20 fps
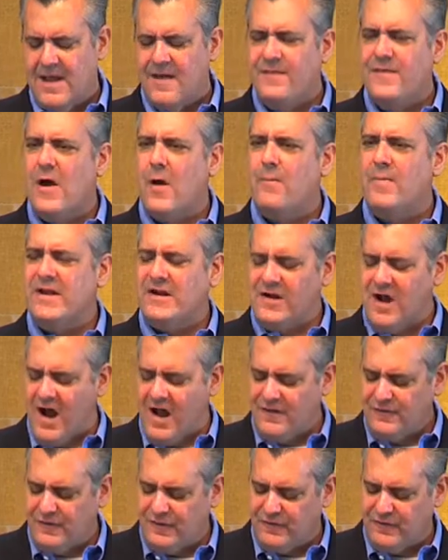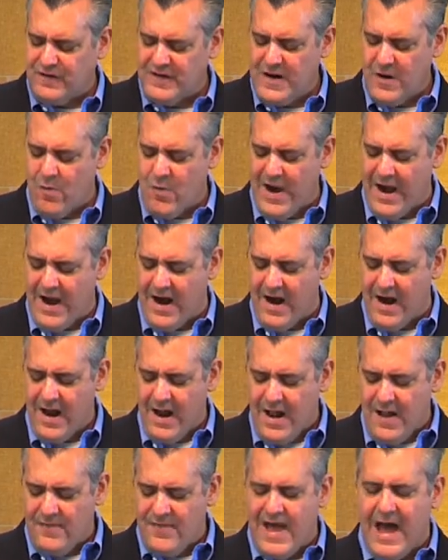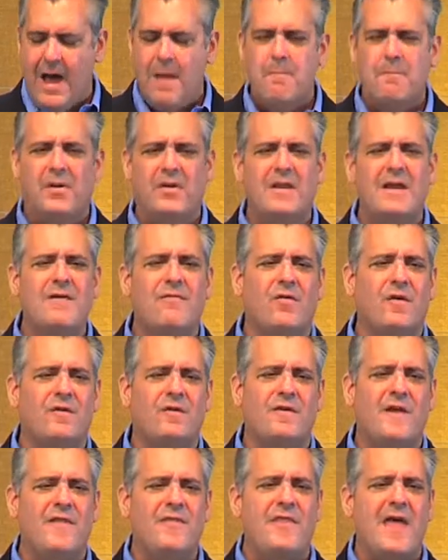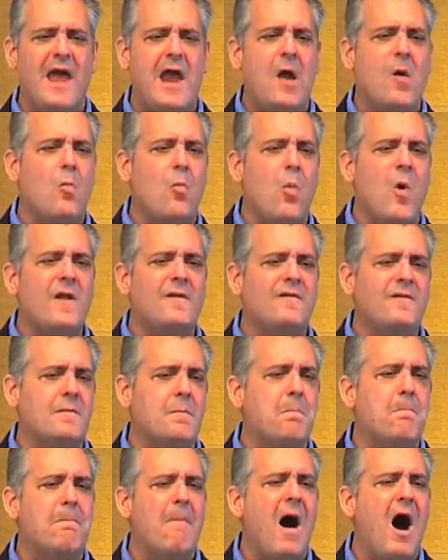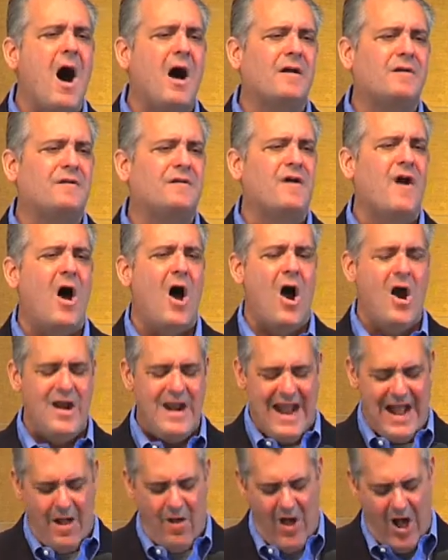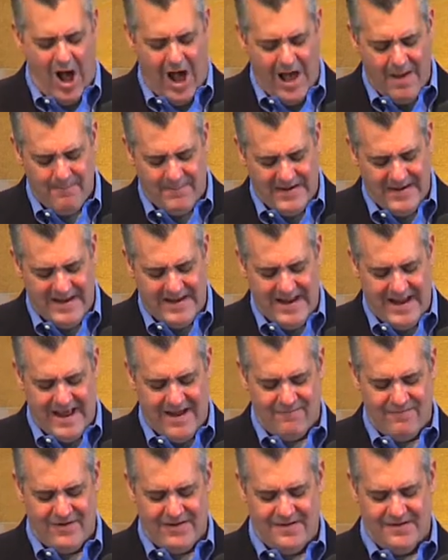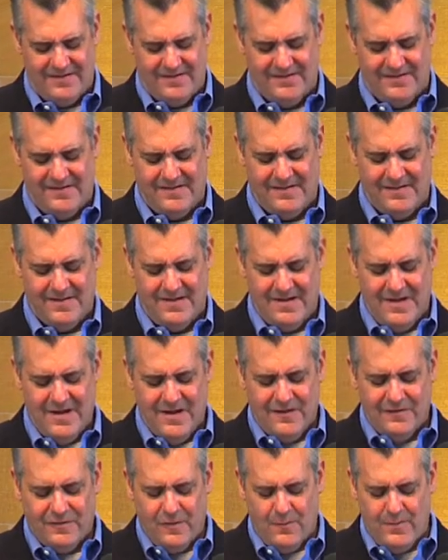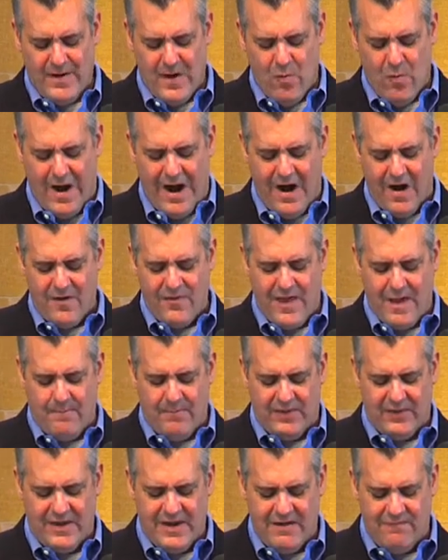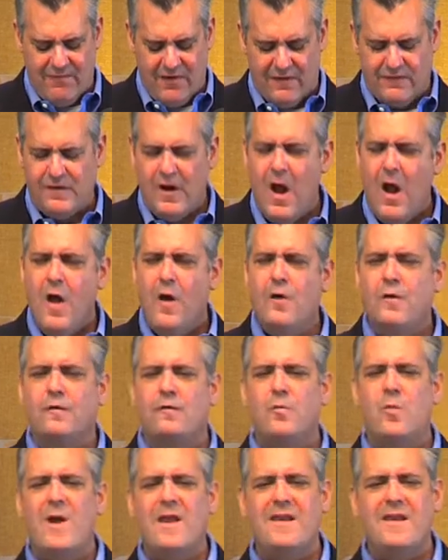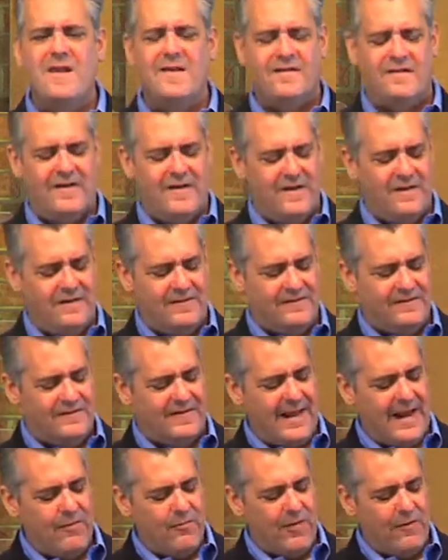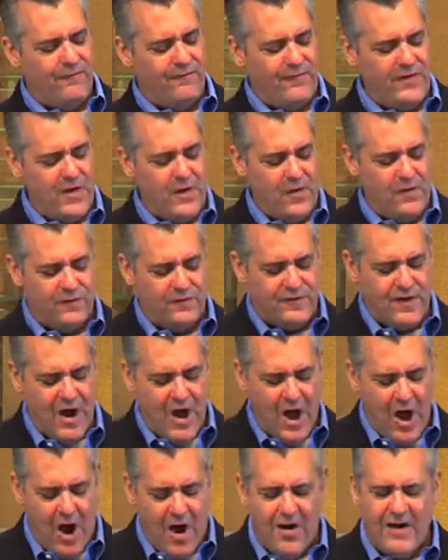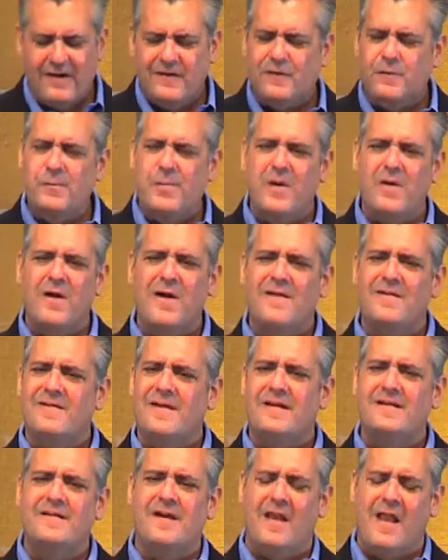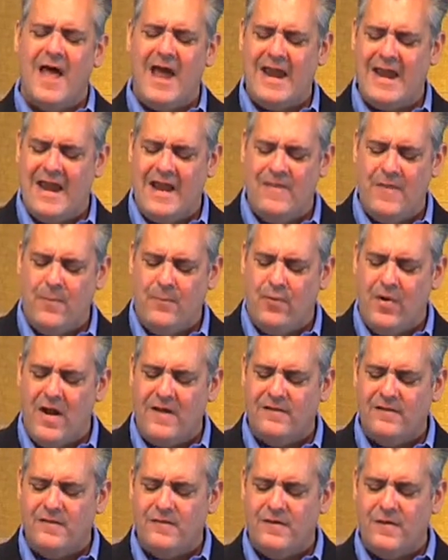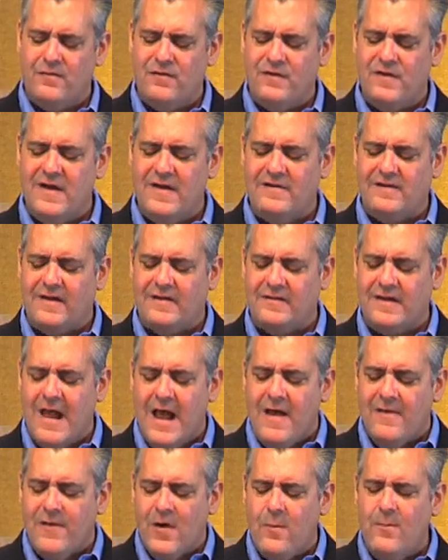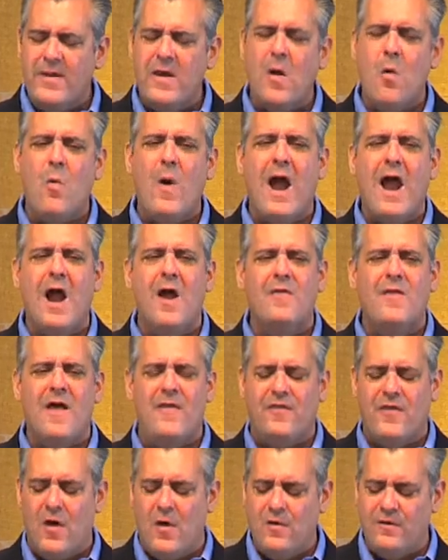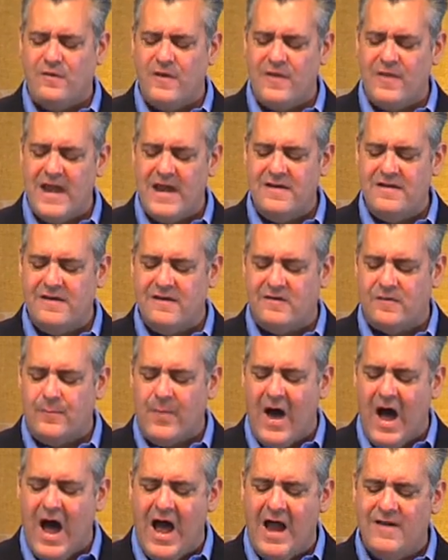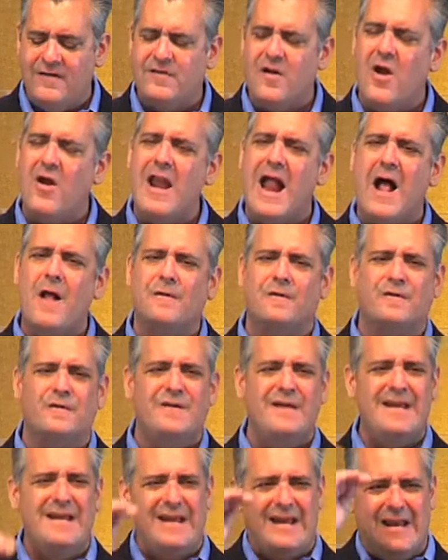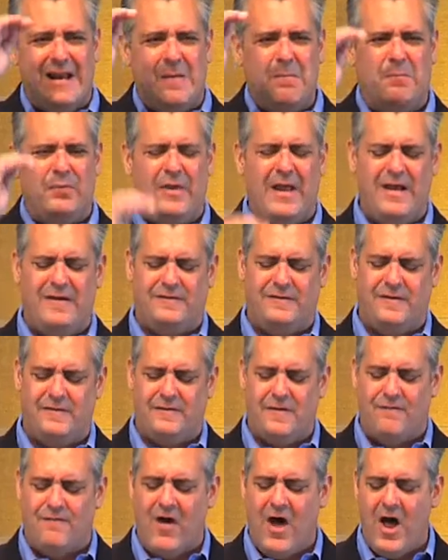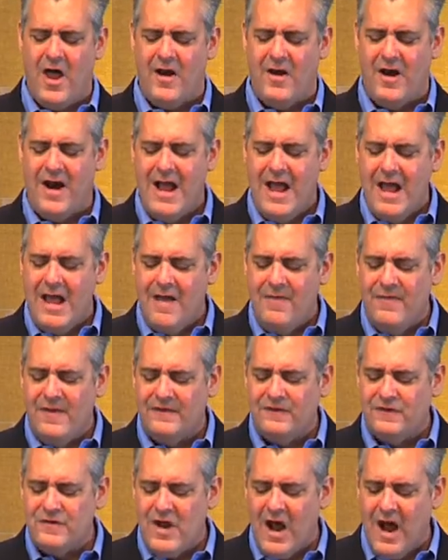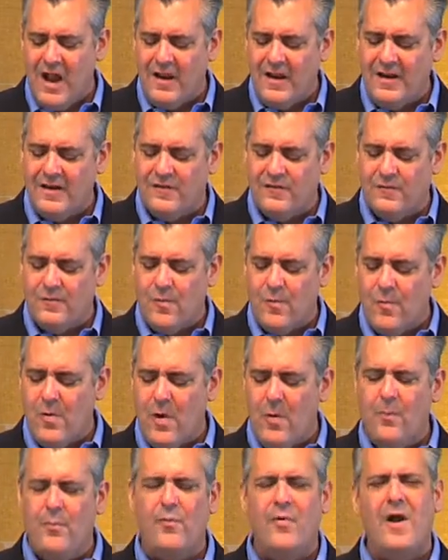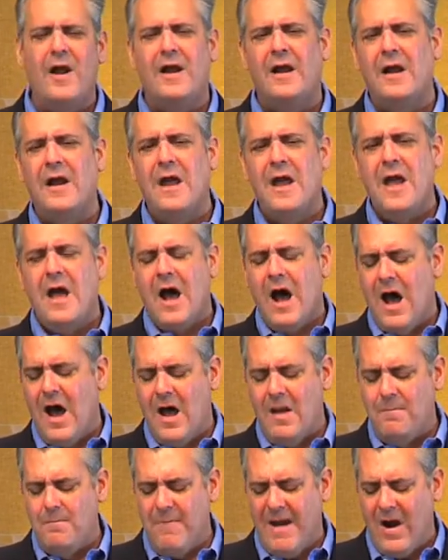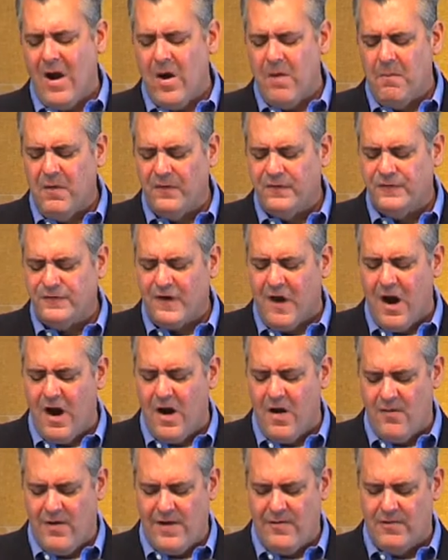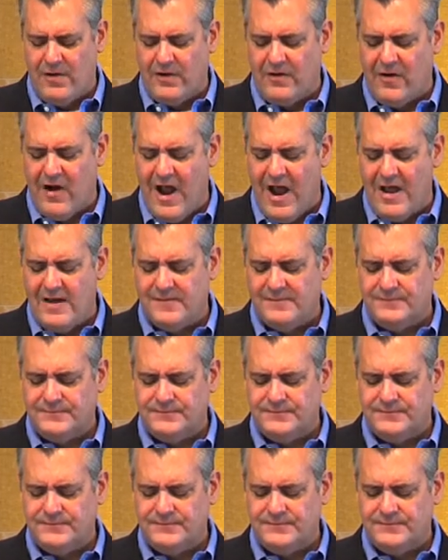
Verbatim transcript: They'll be consciously aware that believers that they once mocked are now happy in heaven. They'll be aware that believers whose witnesses they refused are experiencing delight in the presence of Jesus. They'll be aware that those that they despised are now seated in places of honor, and this knowledge will bring unbearable sorrow and regret.